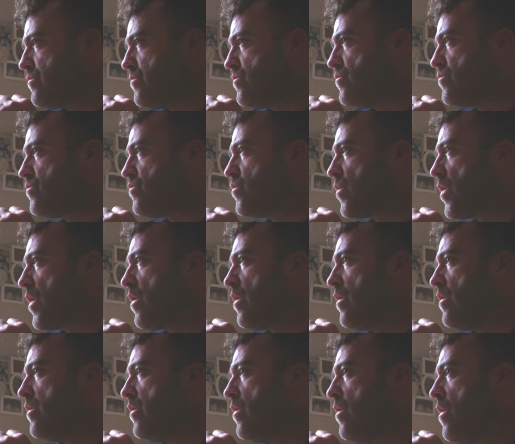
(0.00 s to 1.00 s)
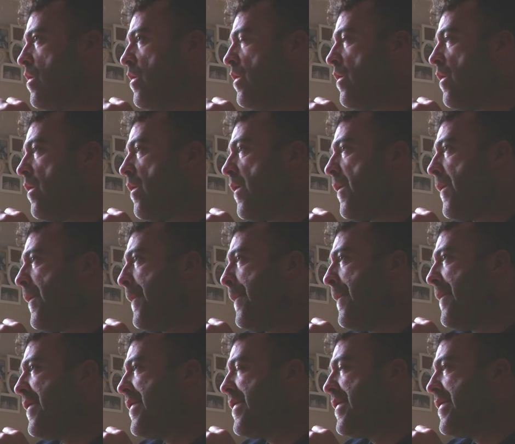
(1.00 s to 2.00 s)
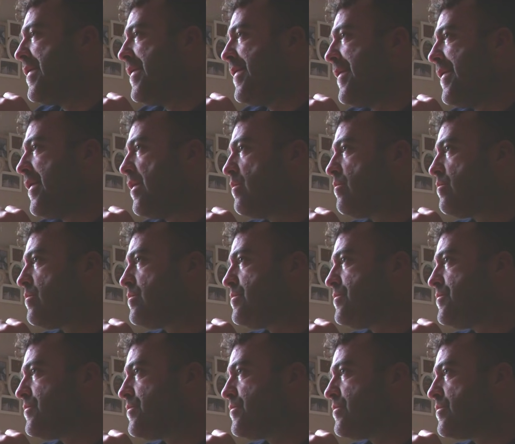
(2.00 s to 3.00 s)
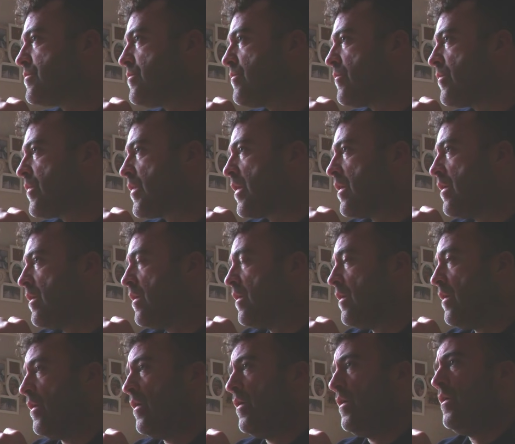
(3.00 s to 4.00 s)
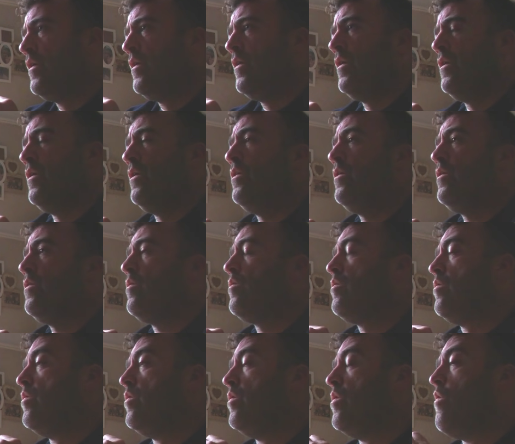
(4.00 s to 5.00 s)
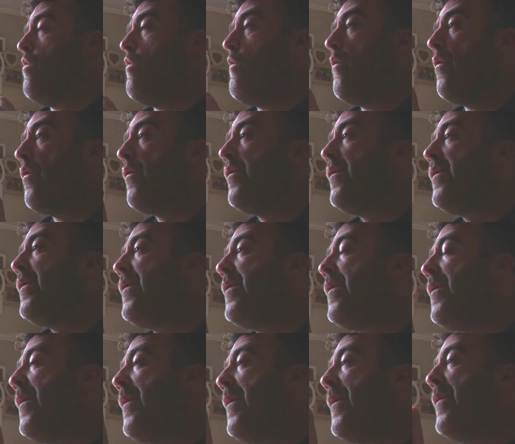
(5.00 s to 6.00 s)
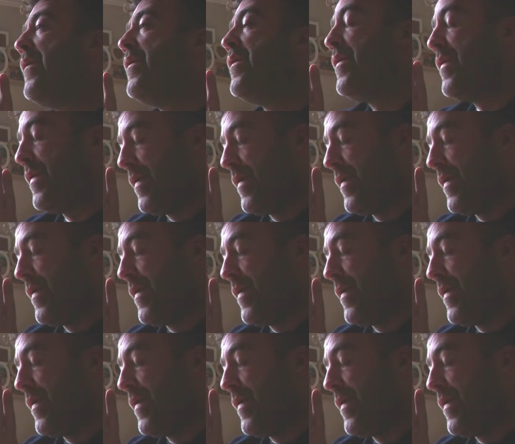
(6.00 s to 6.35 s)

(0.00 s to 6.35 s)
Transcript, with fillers: sort of things people used to me. How do they get drugs in jail? They get them in numerous ways,